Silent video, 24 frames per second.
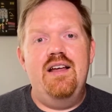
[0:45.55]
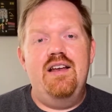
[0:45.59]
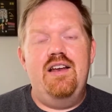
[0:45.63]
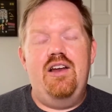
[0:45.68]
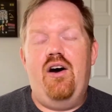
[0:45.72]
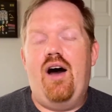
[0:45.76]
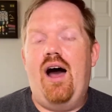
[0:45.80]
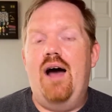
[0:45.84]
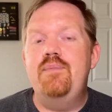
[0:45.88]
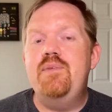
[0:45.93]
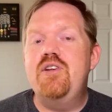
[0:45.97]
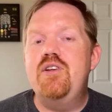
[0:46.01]

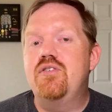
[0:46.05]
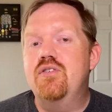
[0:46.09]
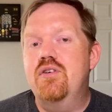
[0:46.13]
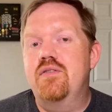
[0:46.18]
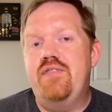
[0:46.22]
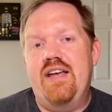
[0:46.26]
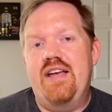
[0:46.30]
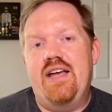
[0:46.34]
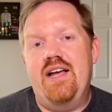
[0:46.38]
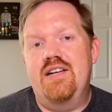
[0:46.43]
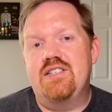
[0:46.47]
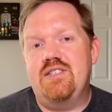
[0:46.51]
Now, I've been doing
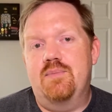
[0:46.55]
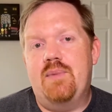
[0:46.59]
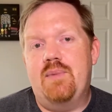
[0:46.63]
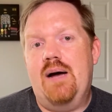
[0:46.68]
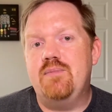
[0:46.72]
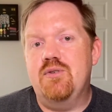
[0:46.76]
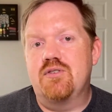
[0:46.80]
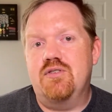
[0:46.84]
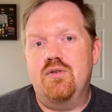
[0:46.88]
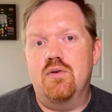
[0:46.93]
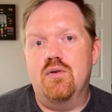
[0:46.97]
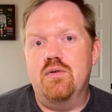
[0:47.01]
Vacation
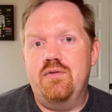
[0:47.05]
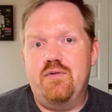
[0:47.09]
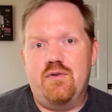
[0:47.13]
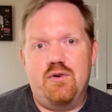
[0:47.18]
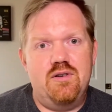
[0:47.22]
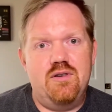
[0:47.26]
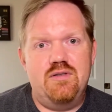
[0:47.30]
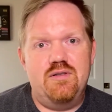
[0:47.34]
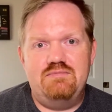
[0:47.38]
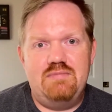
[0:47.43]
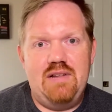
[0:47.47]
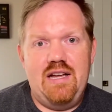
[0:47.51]
Bible School
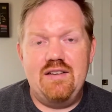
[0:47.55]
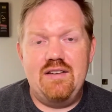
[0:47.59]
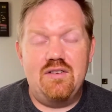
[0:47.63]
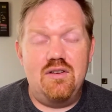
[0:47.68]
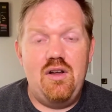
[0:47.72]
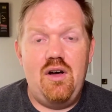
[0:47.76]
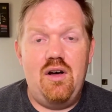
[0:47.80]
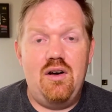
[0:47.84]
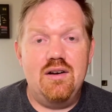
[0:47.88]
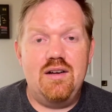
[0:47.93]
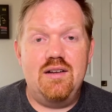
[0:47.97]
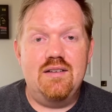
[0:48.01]
for as
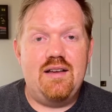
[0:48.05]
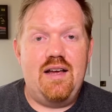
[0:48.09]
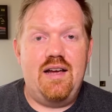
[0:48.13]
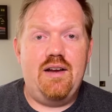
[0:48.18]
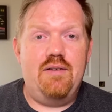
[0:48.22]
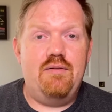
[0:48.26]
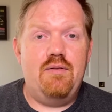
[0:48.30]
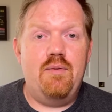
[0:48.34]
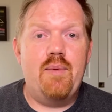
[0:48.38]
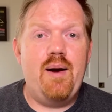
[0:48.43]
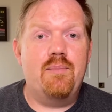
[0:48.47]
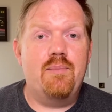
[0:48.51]
long as I
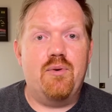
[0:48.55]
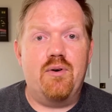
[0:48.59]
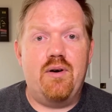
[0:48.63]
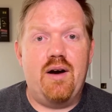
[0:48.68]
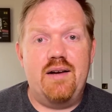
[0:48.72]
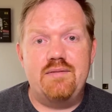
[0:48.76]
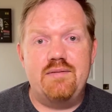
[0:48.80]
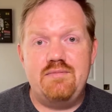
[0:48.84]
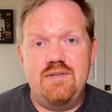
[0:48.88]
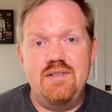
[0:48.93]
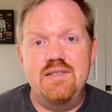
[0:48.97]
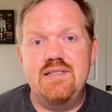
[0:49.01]
can remember.
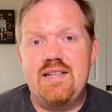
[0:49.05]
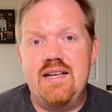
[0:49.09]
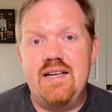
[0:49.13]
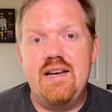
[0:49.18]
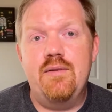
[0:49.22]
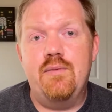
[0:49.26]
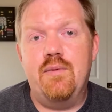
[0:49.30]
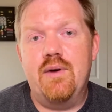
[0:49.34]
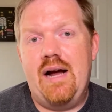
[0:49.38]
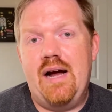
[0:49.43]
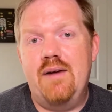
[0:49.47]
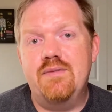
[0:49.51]
I did
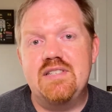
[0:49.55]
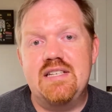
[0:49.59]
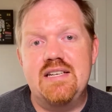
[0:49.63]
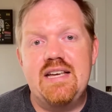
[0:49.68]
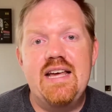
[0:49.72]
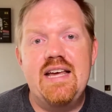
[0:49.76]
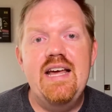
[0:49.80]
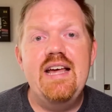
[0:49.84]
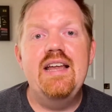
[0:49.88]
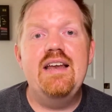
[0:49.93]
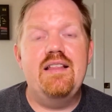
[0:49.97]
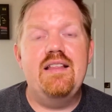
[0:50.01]
it when I was a
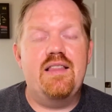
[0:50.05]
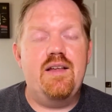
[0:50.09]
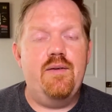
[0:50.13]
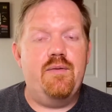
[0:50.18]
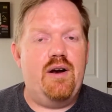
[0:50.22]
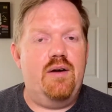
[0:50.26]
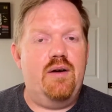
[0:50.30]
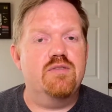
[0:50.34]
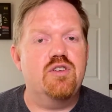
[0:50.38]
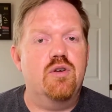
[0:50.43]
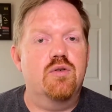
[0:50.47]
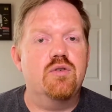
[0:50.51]
kid, and then
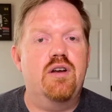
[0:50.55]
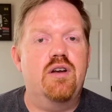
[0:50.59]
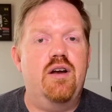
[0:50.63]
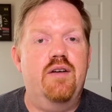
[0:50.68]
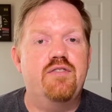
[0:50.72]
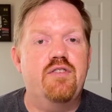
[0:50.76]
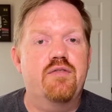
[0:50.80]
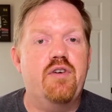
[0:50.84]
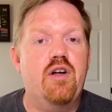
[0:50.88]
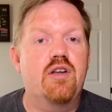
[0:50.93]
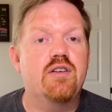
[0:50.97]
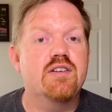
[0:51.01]
when I was old
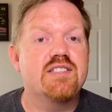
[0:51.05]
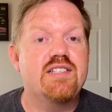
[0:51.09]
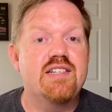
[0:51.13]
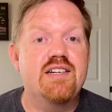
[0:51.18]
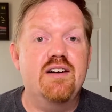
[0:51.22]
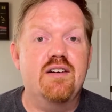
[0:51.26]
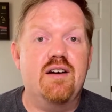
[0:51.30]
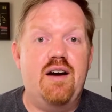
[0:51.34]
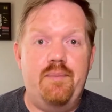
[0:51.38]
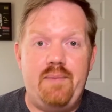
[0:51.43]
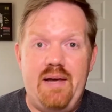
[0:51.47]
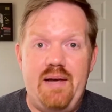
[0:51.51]
enough to
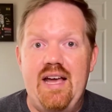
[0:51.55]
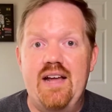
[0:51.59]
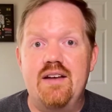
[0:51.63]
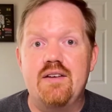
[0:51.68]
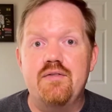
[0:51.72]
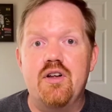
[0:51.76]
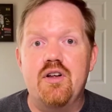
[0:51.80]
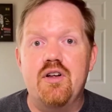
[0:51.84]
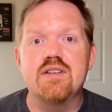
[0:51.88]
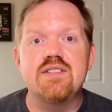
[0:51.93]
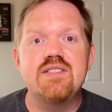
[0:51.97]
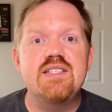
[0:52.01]
volunteer, I began to
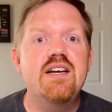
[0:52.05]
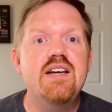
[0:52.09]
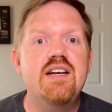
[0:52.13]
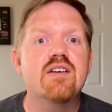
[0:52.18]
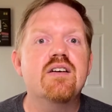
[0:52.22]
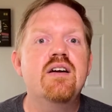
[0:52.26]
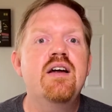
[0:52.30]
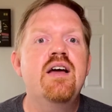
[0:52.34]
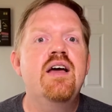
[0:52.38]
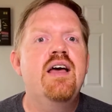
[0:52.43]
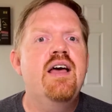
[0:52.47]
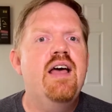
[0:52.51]

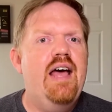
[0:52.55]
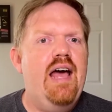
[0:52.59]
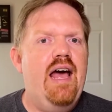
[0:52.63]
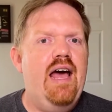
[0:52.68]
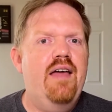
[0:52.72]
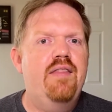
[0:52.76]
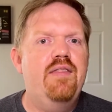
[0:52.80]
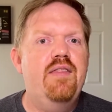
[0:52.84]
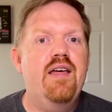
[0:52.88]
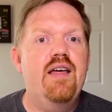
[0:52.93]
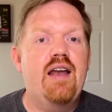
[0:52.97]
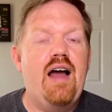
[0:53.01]
volunteer.
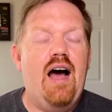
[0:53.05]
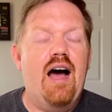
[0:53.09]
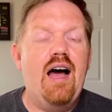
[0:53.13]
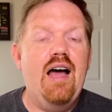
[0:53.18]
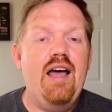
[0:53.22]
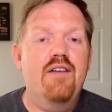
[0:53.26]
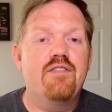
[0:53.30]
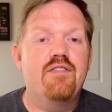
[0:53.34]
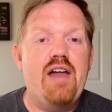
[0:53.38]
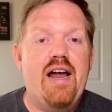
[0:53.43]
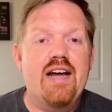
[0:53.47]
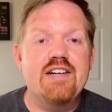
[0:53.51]
And then I
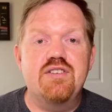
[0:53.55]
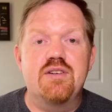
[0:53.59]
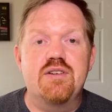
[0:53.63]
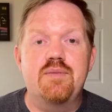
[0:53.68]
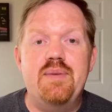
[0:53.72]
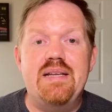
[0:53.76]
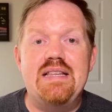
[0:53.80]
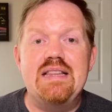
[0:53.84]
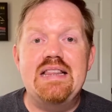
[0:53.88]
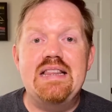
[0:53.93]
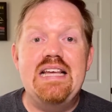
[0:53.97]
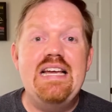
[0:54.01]
have actually
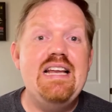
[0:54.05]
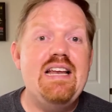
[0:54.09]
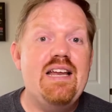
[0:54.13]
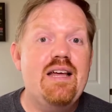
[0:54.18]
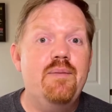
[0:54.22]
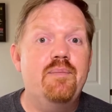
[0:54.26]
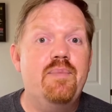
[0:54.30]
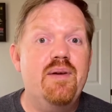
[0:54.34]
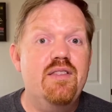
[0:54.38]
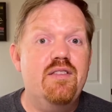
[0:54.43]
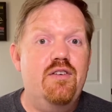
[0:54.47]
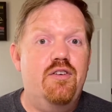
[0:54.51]
been
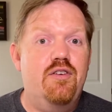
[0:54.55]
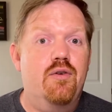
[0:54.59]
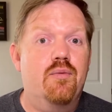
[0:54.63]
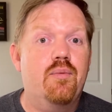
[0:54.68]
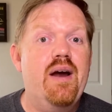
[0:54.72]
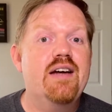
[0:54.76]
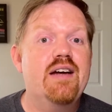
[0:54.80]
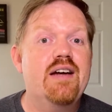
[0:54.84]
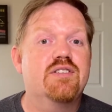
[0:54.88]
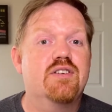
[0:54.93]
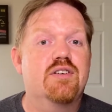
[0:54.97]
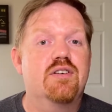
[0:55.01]
the
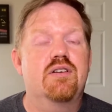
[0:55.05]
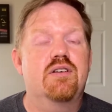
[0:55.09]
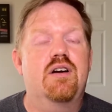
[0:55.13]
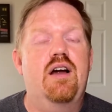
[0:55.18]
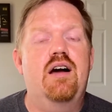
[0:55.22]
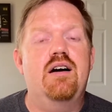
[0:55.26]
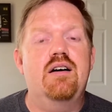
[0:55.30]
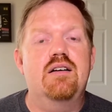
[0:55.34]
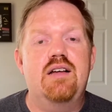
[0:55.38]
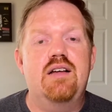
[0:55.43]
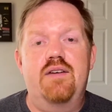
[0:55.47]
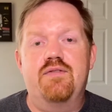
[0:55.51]
director
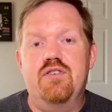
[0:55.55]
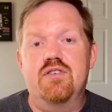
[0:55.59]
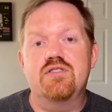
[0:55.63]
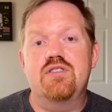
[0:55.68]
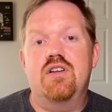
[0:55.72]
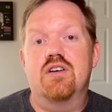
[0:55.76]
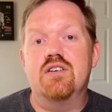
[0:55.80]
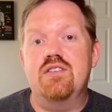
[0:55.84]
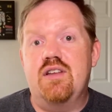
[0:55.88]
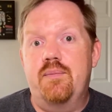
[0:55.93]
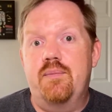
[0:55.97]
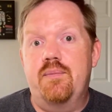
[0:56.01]
for as
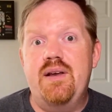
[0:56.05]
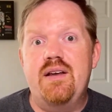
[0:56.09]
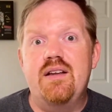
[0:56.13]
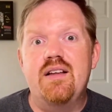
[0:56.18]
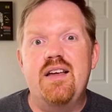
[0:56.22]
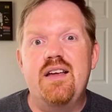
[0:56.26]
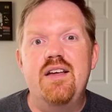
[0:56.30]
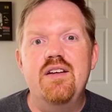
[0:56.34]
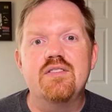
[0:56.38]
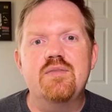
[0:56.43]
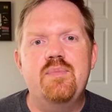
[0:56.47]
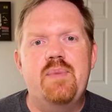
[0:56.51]
long as I've been a
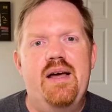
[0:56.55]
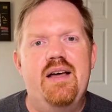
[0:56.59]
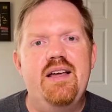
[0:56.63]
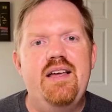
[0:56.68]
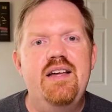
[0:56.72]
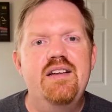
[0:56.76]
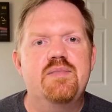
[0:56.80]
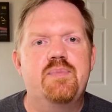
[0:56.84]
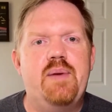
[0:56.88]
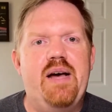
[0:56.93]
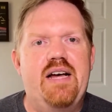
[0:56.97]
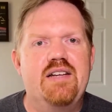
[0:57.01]

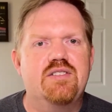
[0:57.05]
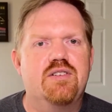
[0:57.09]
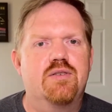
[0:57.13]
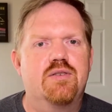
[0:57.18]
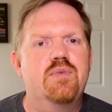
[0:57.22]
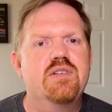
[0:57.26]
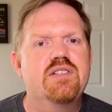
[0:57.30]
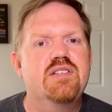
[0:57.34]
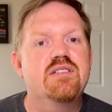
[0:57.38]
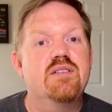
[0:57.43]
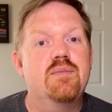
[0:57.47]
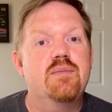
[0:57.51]
kids pastor,
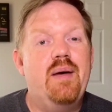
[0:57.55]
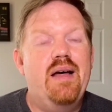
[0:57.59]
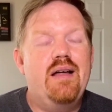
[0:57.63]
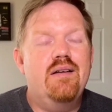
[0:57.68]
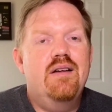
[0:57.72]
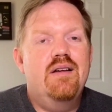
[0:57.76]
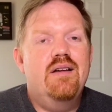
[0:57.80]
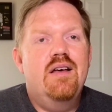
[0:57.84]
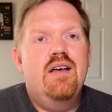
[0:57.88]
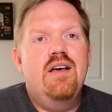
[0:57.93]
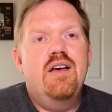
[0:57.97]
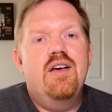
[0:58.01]
which is
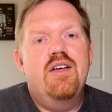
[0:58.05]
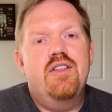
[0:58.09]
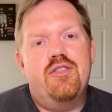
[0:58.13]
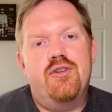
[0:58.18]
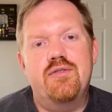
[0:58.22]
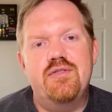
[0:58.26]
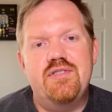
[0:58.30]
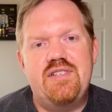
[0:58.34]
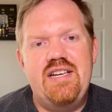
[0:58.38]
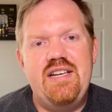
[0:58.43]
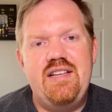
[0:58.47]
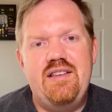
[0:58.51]
about
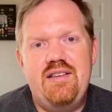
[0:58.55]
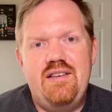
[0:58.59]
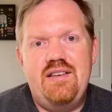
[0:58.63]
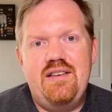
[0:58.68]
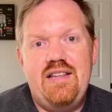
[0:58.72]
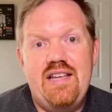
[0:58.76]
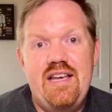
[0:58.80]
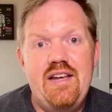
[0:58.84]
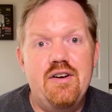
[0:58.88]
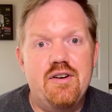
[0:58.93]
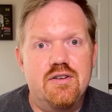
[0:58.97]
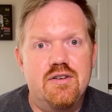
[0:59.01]
13
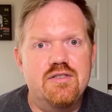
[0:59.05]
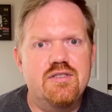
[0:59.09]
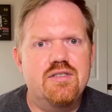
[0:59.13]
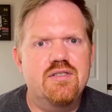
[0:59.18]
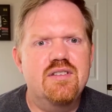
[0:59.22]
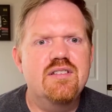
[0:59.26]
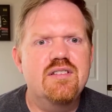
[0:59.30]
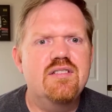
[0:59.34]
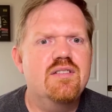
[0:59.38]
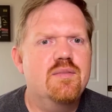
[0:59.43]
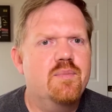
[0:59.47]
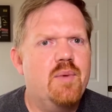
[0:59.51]
years. So
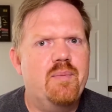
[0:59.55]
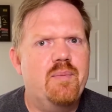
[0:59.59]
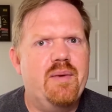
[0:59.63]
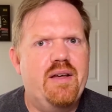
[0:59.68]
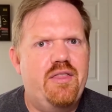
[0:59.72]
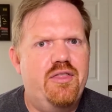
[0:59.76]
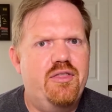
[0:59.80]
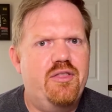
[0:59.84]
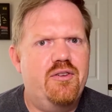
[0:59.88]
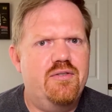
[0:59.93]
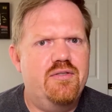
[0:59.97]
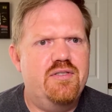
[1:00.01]
this is about my
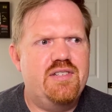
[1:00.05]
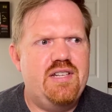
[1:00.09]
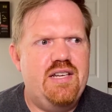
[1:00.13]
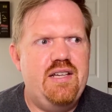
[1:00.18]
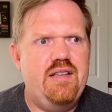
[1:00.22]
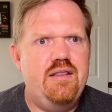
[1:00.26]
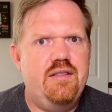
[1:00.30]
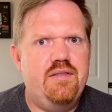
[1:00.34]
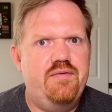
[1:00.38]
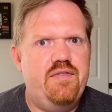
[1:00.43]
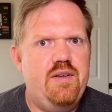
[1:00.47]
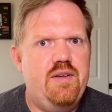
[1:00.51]

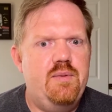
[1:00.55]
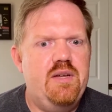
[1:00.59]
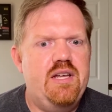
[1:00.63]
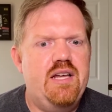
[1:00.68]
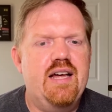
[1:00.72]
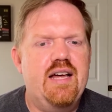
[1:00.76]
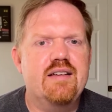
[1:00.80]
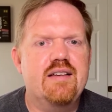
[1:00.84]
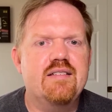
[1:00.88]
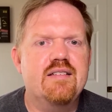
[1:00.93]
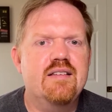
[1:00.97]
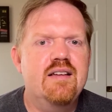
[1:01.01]
13th
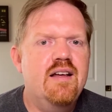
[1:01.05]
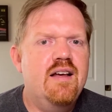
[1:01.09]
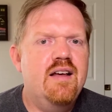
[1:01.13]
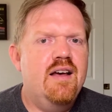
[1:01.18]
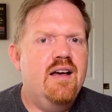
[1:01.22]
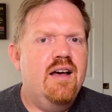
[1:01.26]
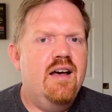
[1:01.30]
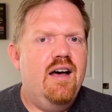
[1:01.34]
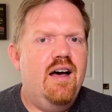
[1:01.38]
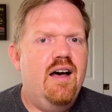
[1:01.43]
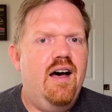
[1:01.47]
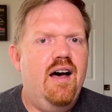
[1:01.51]
VBS
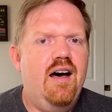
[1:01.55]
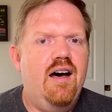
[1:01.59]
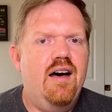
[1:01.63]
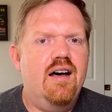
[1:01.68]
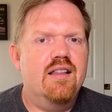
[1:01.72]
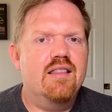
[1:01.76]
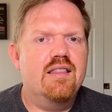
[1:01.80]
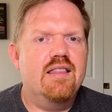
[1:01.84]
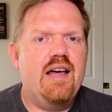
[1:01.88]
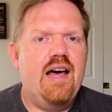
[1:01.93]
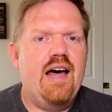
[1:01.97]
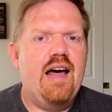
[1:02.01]

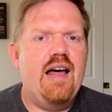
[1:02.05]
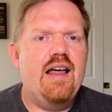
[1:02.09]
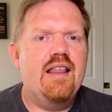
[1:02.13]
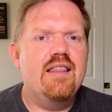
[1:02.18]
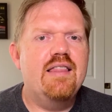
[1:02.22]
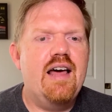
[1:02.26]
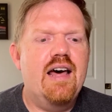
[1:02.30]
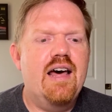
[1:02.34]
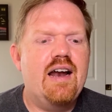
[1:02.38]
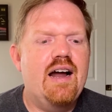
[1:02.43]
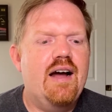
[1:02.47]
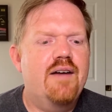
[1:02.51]

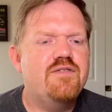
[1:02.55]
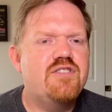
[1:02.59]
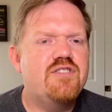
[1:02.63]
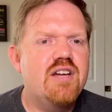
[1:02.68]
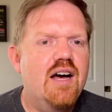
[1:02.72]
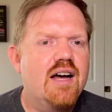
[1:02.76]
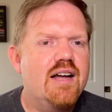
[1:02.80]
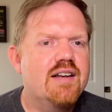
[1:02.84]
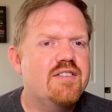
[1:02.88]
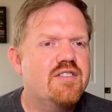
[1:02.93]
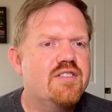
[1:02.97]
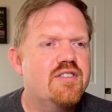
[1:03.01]
that I've
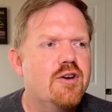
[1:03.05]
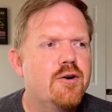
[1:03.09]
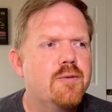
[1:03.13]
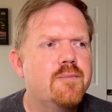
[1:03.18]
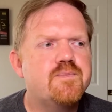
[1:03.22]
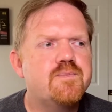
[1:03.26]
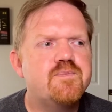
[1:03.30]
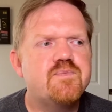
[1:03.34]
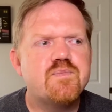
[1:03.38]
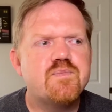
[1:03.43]
done. So